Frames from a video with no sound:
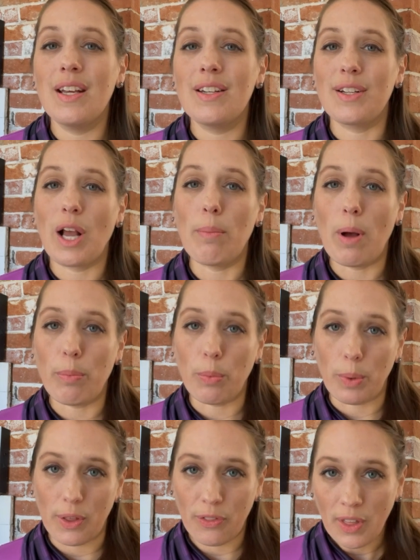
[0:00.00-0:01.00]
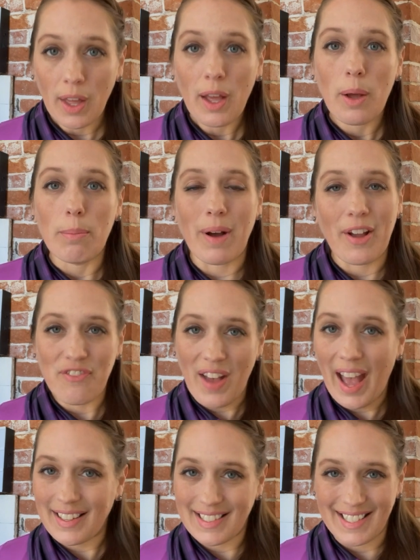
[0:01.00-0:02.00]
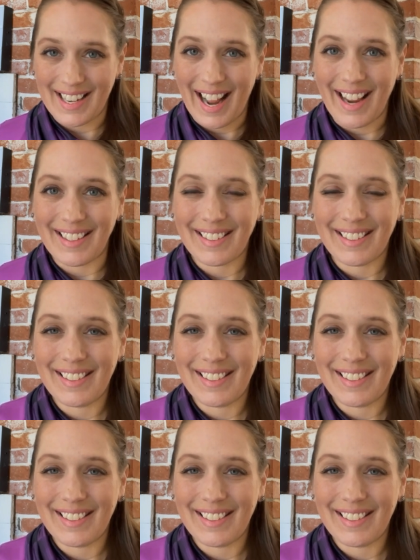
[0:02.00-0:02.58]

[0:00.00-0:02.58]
to come up with my facts today.